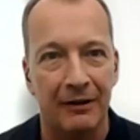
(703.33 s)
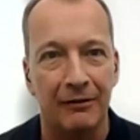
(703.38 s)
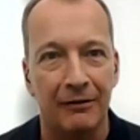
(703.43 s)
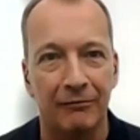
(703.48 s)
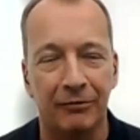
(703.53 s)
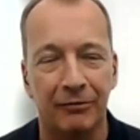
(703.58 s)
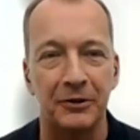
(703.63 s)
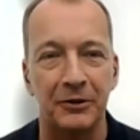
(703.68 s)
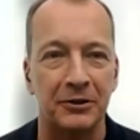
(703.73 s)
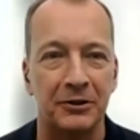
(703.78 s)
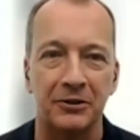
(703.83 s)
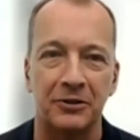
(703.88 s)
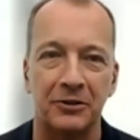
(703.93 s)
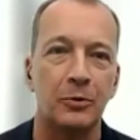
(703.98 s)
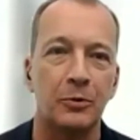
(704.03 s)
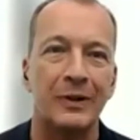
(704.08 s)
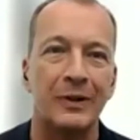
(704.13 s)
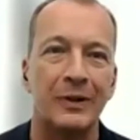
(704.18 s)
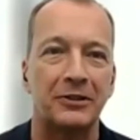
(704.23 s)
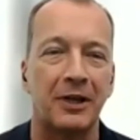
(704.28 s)
versus
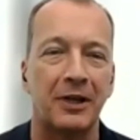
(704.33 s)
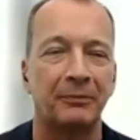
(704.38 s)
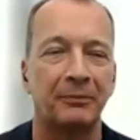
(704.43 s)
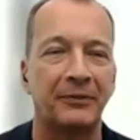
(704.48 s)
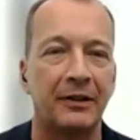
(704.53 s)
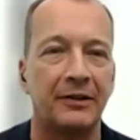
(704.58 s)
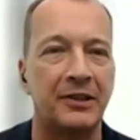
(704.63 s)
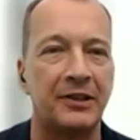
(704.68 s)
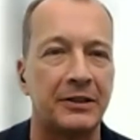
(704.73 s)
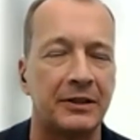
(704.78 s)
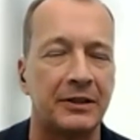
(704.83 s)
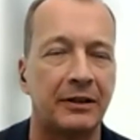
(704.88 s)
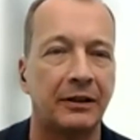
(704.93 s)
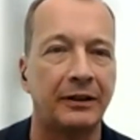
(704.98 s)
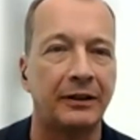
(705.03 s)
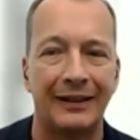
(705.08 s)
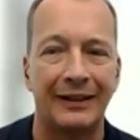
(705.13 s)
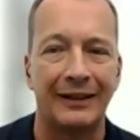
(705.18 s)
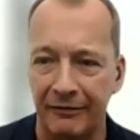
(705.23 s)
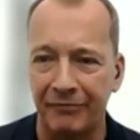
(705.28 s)
doing something
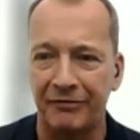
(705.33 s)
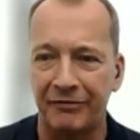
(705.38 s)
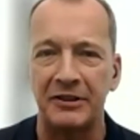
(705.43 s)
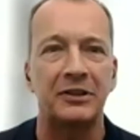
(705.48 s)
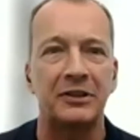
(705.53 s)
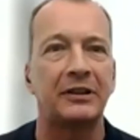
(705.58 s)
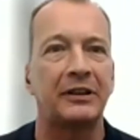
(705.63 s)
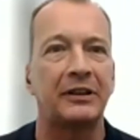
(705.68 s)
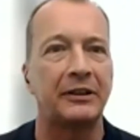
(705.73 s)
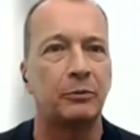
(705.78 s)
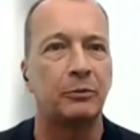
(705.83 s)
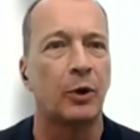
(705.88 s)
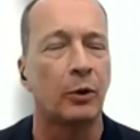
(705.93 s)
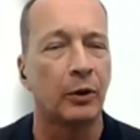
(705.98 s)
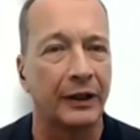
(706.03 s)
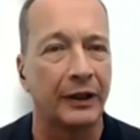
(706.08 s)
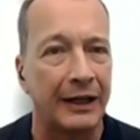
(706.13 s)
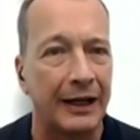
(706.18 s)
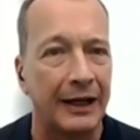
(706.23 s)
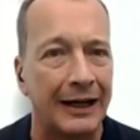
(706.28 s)
digitally and then physically
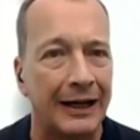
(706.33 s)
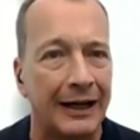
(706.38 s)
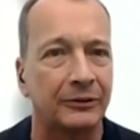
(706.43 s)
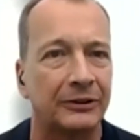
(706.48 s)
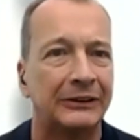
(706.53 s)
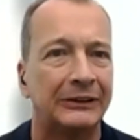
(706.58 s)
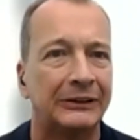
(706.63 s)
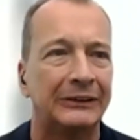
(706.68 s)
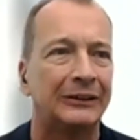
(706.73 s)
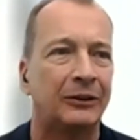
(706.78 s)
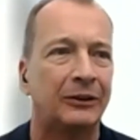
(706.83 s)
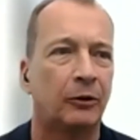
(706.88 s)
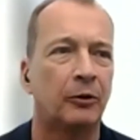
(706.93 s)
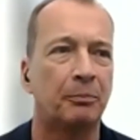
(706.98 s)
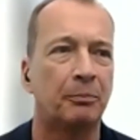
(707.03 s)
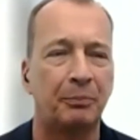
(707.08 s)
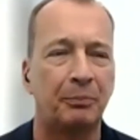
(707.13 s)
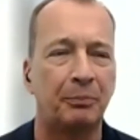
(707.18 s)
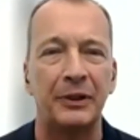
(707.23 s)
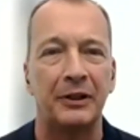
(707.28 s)
rolling it out
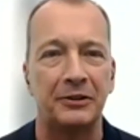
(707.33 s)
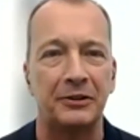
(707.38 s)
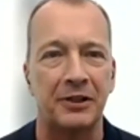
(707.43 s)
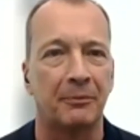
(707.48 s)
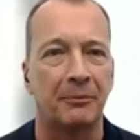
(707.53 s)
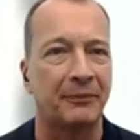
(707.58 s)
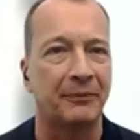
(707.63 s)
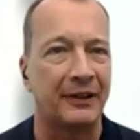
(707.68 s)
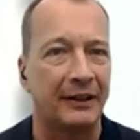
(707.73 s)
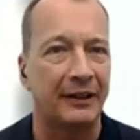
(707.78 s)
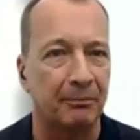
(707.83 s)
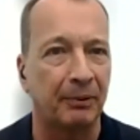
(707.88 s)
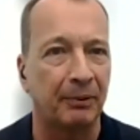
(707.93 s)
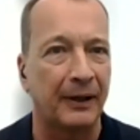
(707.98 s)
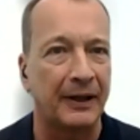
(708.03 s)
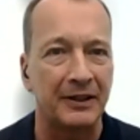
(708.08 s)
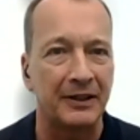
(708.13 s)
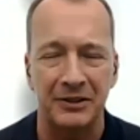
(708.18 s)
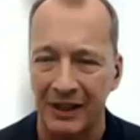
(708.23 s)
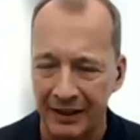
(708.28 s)
or putting something in
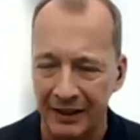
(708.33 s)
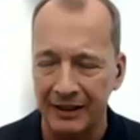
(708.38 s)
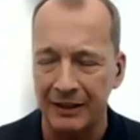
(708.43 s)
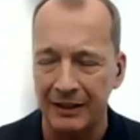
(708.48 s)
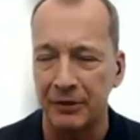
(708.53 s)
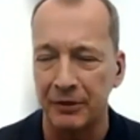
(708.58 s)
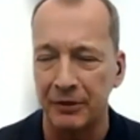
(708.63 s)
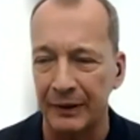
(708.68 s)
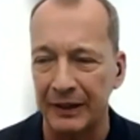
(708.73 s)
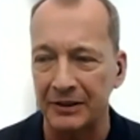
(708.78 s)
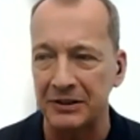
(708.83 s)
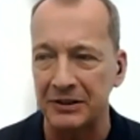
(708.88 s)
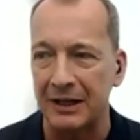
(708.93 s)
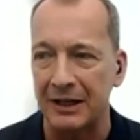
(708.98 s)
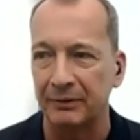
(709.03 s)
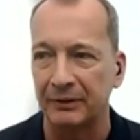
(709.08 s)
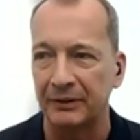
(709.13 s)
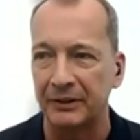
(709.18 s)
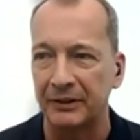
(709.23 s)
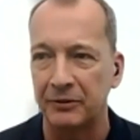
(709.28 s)
place. I can give you an
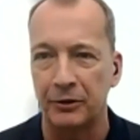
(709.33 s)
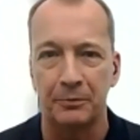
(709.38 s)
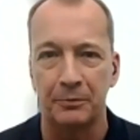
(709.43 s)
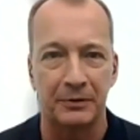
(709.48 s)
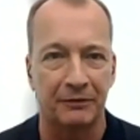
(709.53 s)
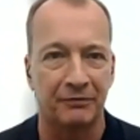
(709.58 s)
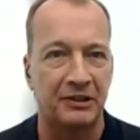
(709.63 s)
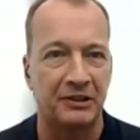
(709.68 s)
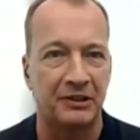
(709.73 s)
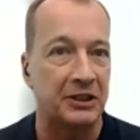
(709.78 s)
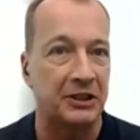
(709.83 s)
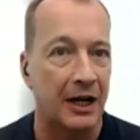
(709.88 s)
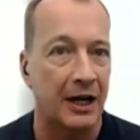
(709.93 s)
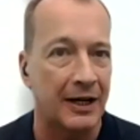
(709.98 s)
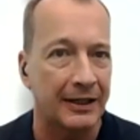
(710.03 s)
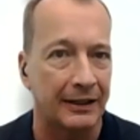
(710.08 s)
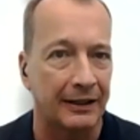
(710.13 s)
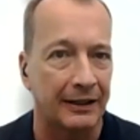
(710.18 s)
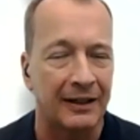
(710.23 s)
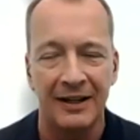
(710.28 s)
example in terms of
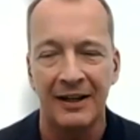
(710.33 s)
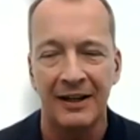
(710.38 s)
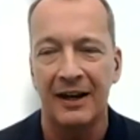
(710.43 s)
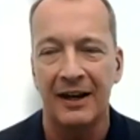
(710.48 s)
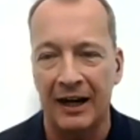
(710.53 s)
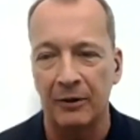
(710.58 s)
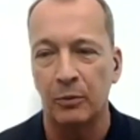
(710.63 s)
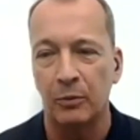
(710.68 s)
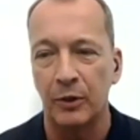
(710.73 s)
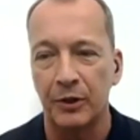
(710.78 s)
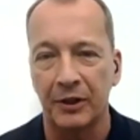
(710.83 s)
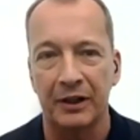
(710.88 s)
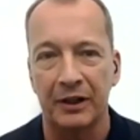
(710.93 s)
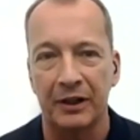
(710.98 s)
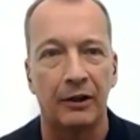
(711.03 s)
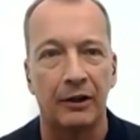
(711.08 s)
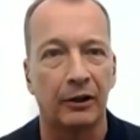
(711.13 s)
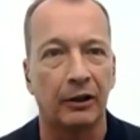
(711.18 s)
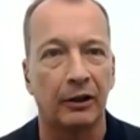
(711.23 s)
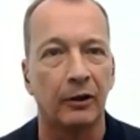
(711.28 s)
design. I work in
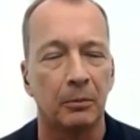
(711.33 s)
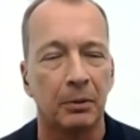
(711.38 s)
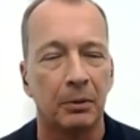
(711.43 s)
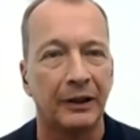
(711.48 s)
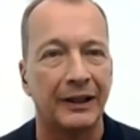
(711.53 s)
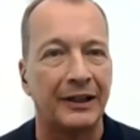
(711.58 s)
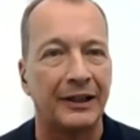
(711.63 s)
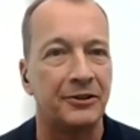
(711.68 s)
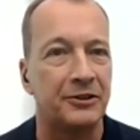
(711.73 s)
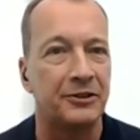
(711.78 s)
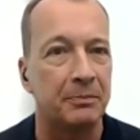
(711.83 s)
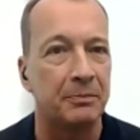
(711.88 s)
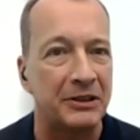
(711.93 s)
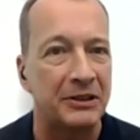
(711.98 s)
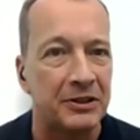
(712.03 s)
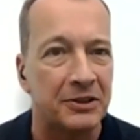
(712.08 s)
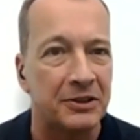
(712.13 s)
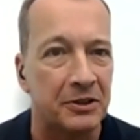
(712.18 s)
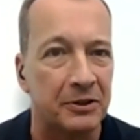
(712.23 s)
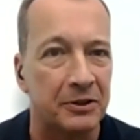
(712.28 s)
our global energy
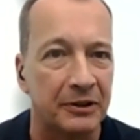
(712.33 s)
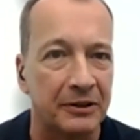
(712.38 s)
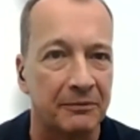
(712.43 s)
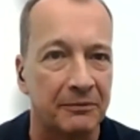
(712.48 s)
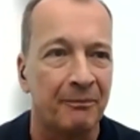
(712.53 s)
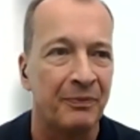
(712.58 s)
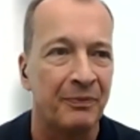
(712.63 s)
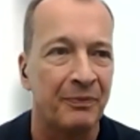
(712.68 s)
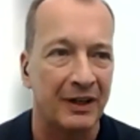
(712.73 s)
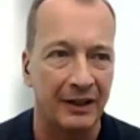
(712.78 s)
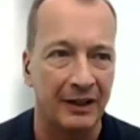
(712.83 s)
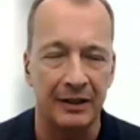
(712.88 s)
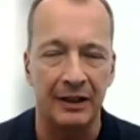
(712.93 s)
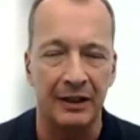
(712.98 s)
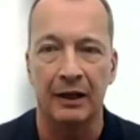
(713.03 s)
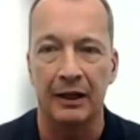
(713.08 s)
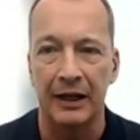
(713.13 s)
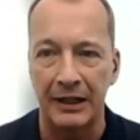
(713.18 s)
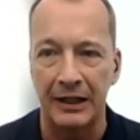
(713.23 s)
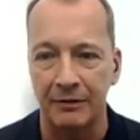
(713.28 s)
business unit in the
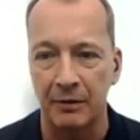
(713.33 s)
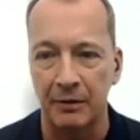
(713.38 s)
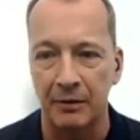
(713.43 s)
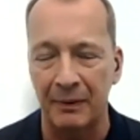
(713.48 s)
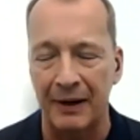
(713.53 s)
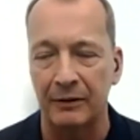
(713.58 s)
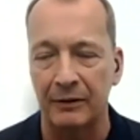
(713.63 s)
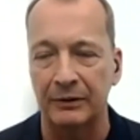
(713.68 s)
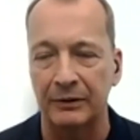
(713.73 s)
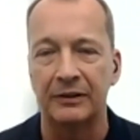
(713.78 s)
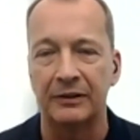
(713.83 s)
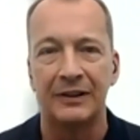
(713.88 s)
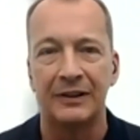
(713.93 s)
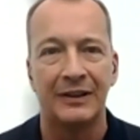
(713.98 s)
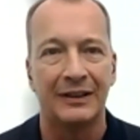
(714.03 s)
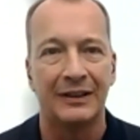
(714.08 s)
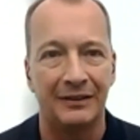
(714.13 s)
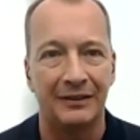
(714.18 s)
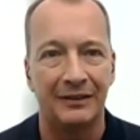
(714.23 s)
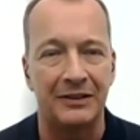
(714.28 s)
electric power
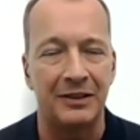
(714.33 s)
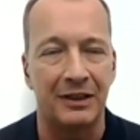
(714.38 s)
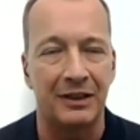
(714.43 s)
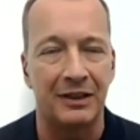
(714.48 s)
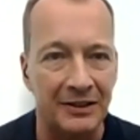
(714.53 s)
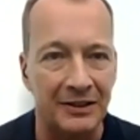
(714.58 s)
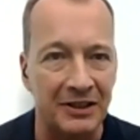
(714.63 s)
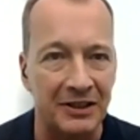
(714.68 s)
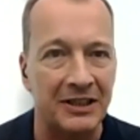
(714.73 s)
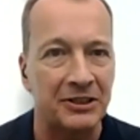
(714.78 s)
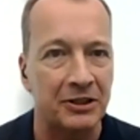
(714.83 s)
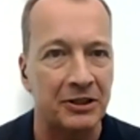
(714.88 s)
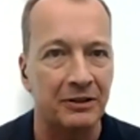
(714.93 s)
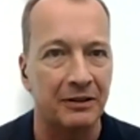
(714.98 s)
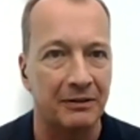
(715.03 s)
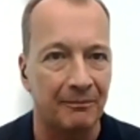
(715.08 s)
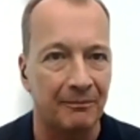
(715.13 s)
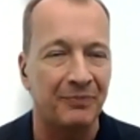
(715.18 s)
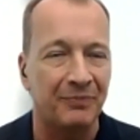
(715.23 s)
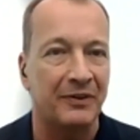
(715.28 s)
digitization
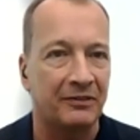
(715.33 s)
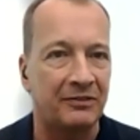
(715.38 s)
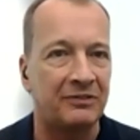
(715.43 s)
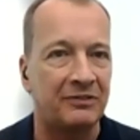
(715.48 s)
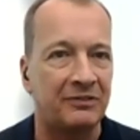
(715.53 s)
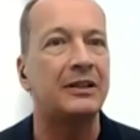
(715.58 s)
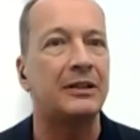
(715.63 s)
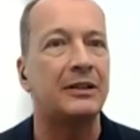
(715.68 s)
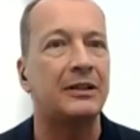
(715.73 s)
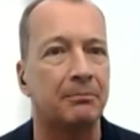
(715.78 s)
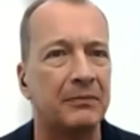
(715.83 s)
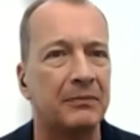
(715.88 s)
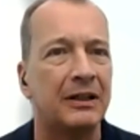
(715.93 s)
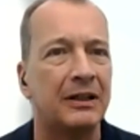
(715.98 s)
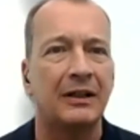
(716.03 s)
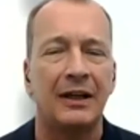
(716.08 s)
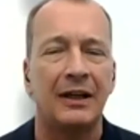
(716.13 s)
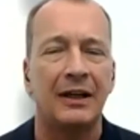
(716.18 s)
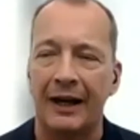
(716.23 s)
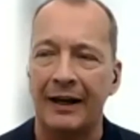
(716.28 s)
team,
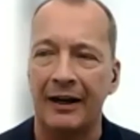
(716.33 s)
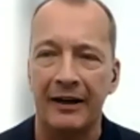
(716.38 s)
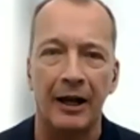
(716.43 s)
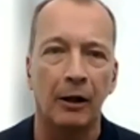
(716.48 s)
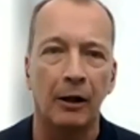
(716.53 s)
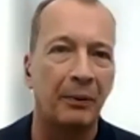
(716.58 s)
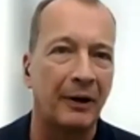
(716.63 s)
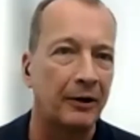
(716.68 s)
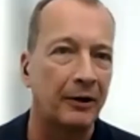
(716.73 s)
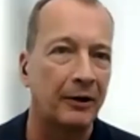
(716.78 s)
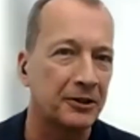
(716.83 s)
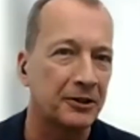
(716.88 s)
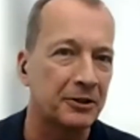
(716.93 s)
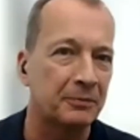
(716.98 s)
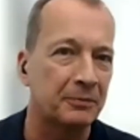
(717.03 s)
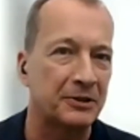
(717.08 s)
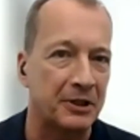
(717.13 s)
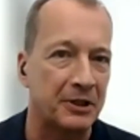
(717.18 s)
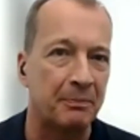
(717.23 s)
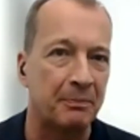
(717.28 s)
and I help our
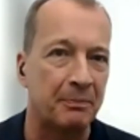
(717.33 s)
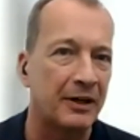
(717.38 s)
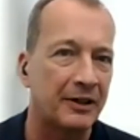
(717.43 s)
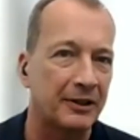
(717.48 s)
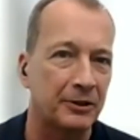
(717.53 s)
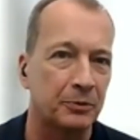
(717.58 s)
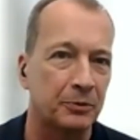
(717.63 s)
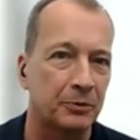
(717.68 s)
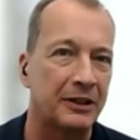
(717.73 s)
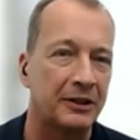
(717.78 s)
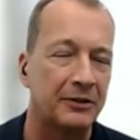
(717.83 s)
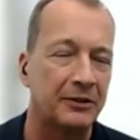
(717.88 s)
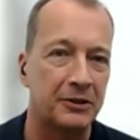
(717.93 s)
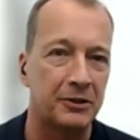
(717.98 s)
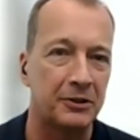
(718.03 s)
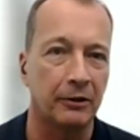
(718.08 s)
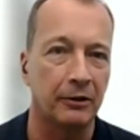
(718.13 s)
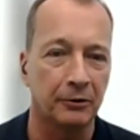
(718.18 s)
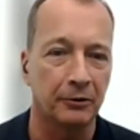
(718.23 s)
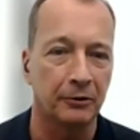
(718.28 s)
customers and partners with their
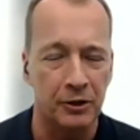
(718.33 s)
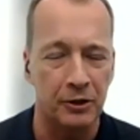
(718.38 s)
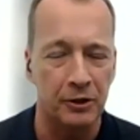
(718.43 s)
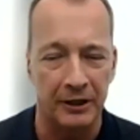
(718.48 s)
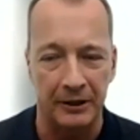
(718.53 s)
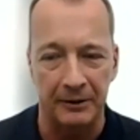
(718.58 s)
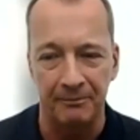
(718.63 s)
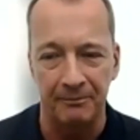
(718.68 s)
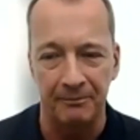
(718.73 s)
digital journey.